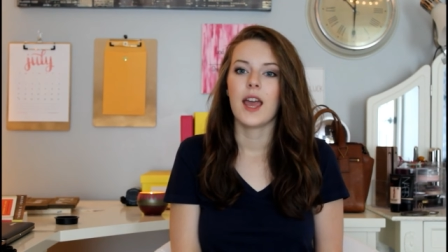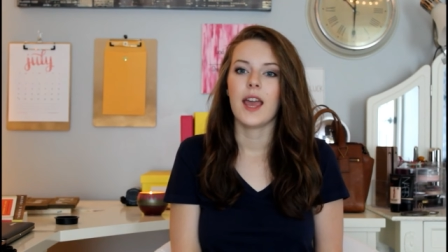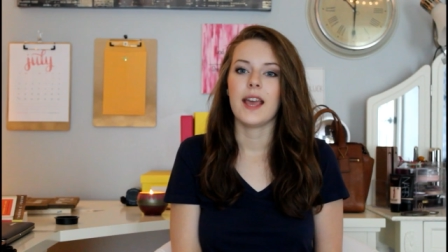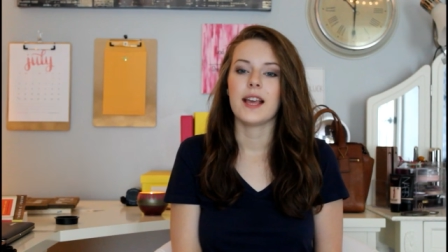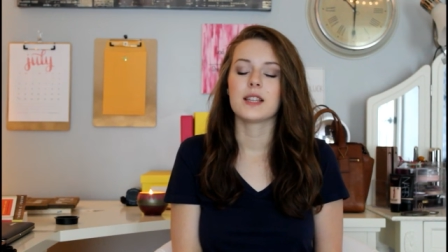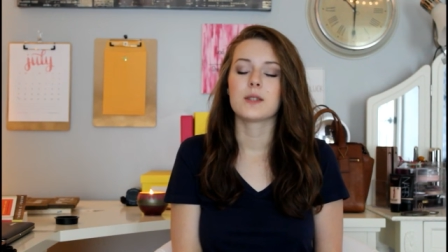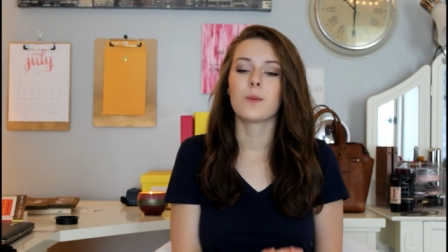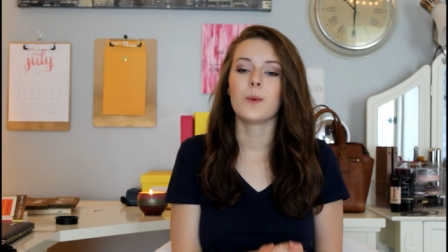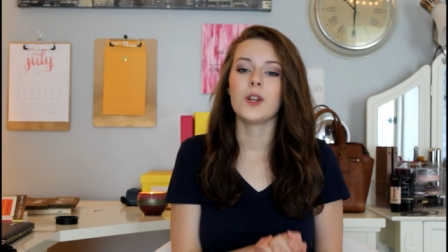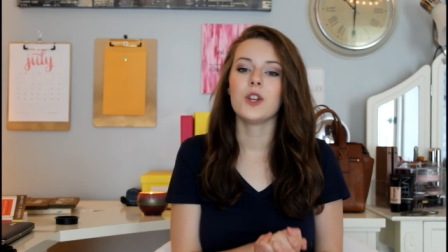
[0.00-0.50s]

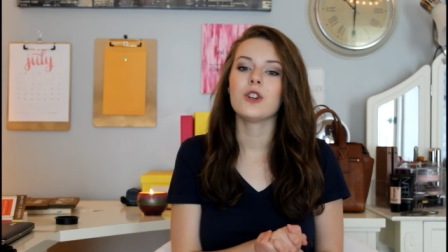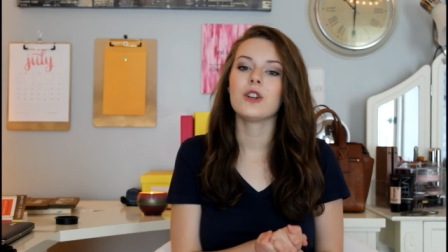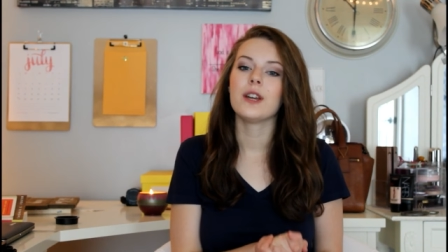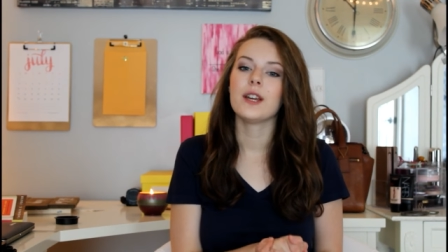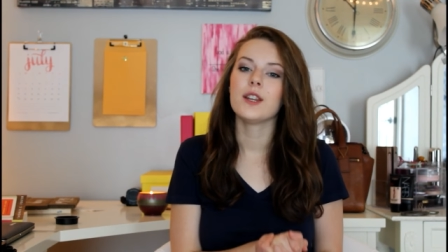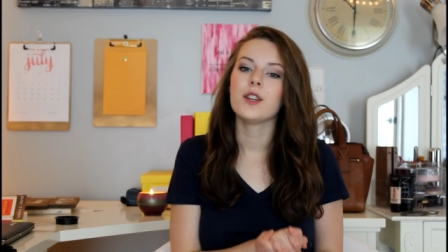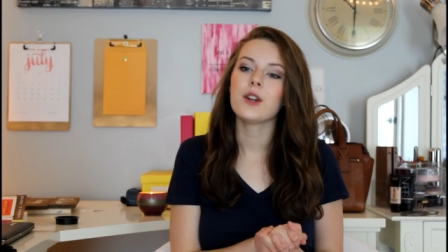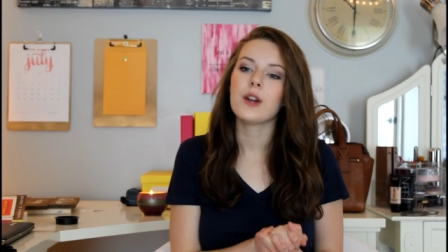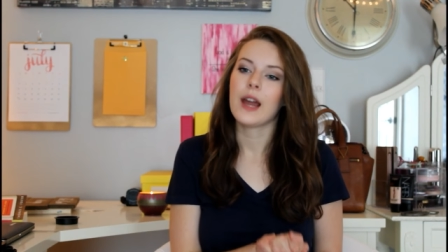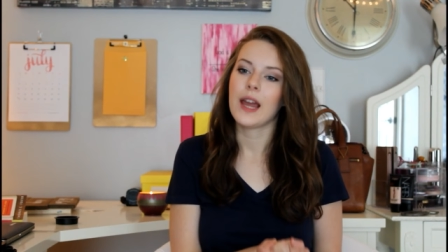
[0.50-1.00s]
is when you're
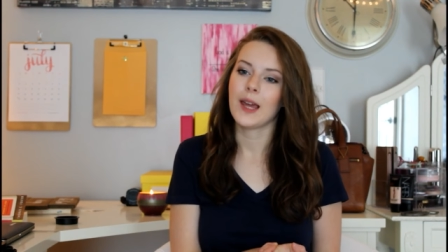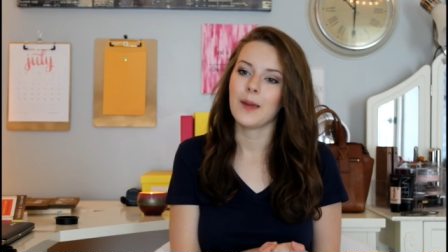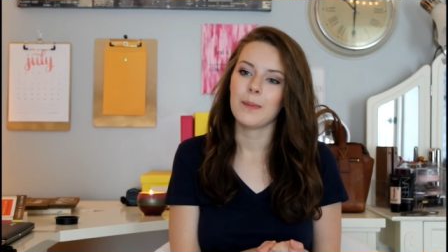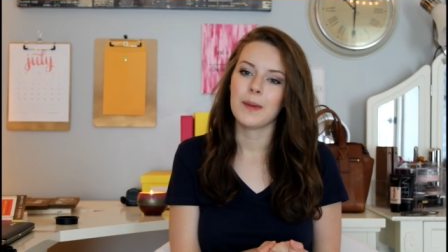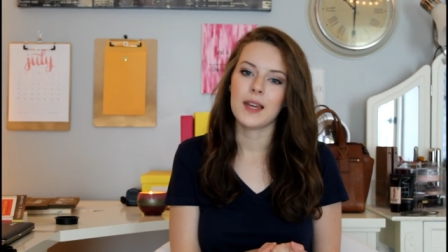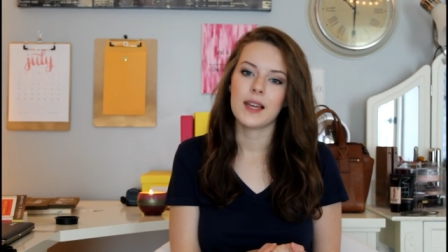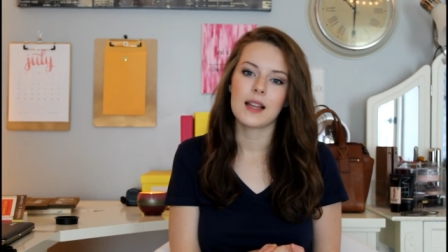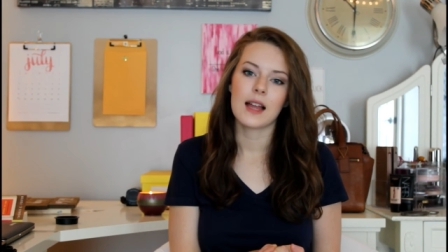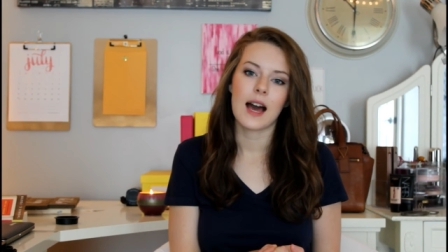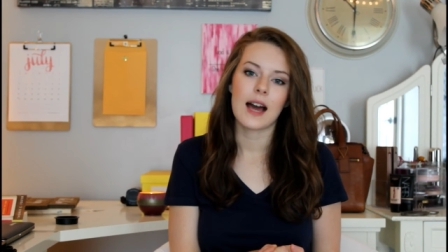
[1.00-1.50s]
in your
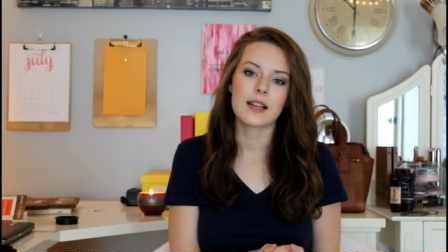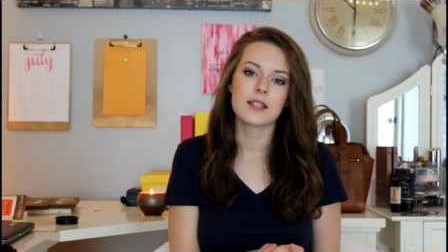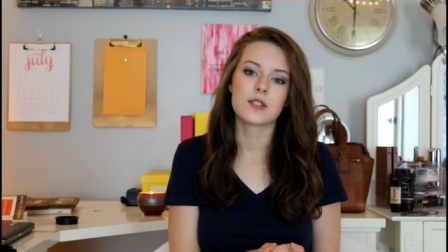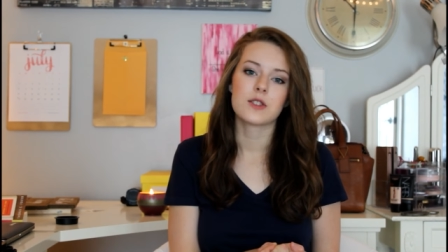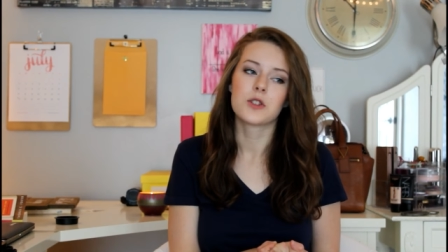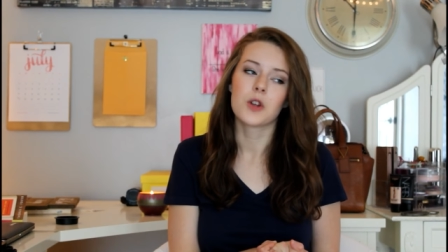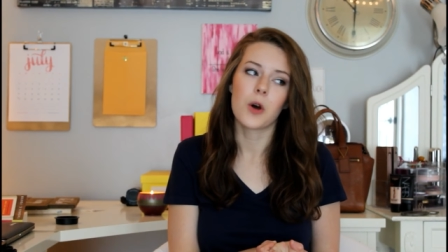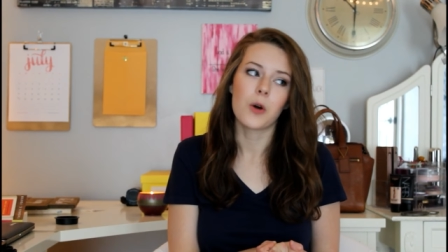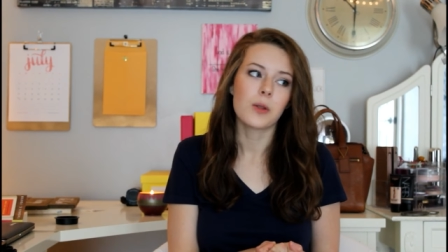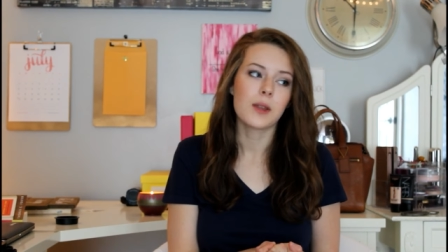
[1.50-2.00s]
AP
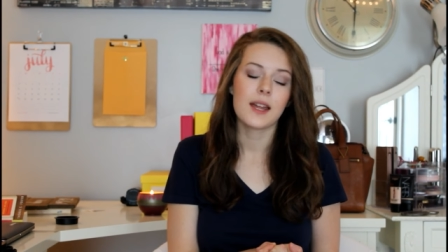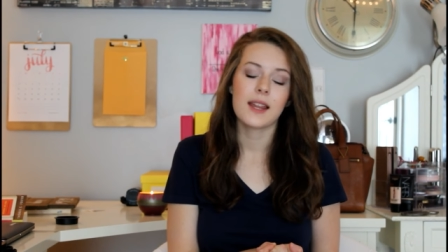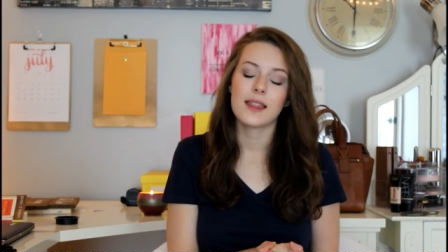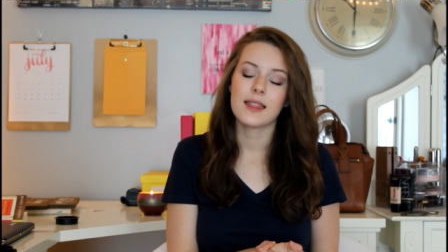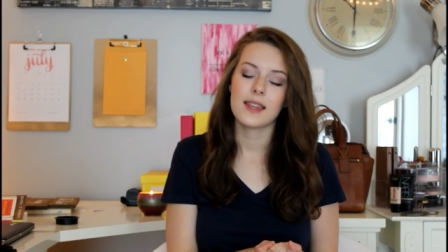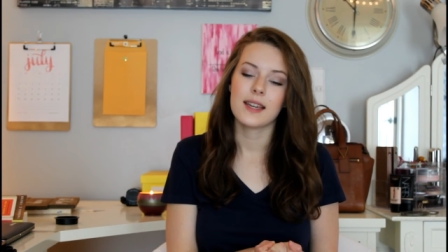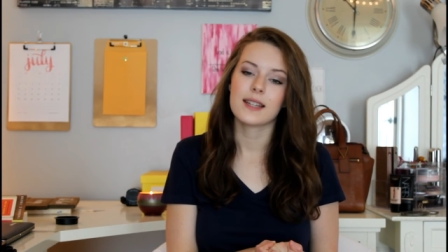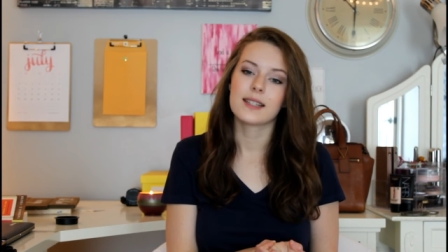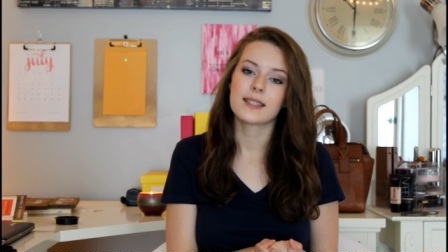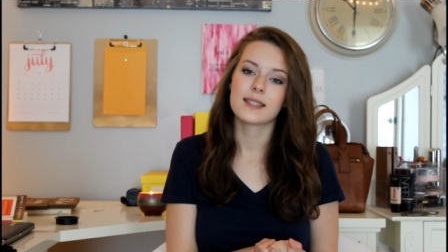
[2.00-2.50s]
class, don't
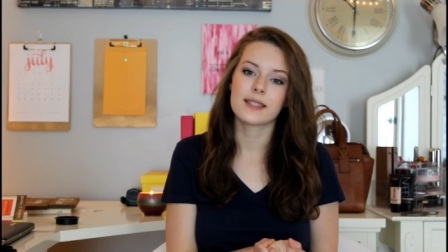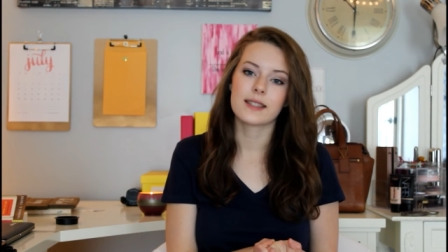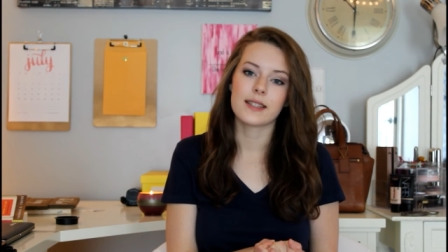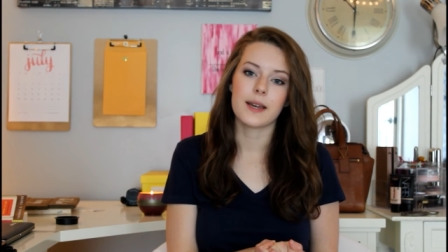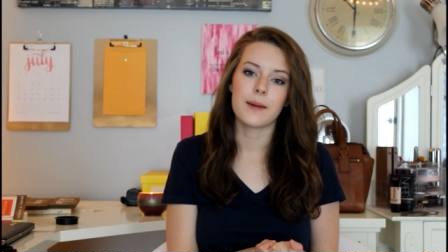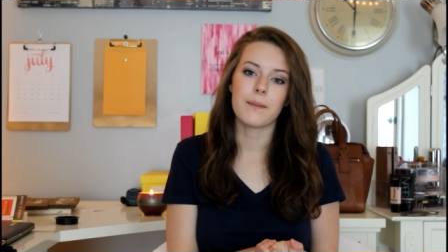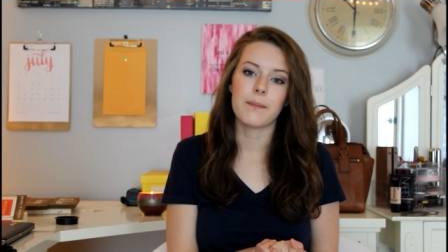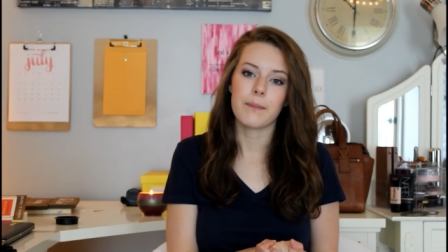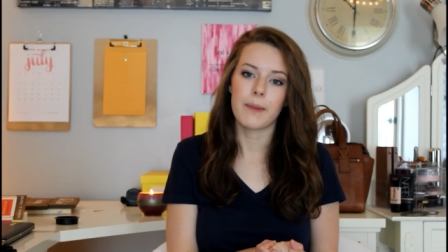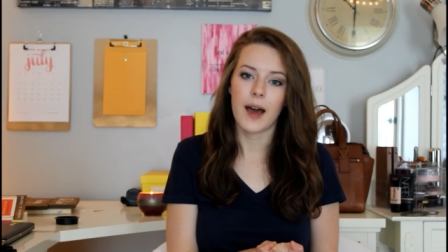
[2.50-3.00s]
let things
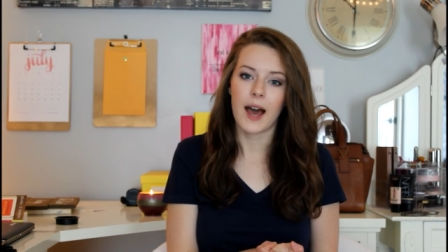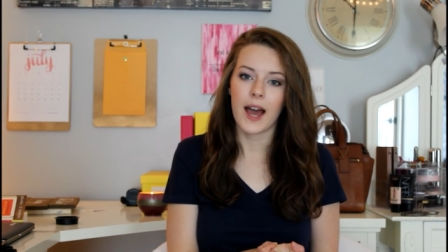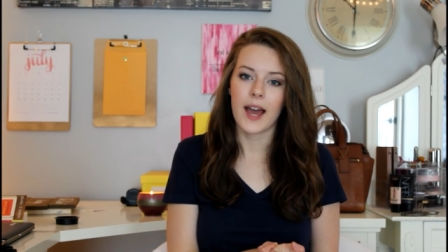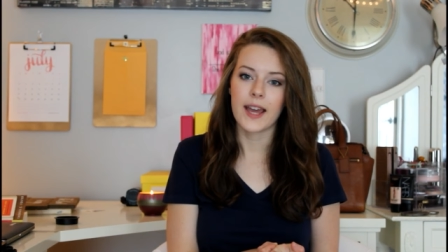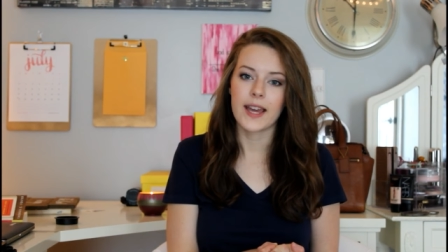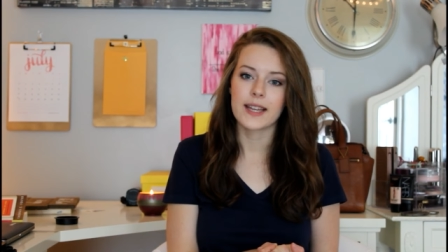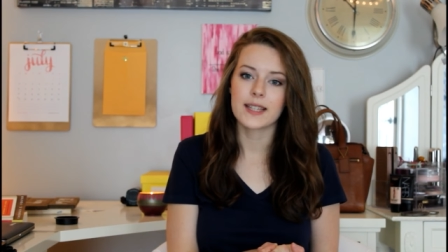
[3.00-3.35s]
slip by,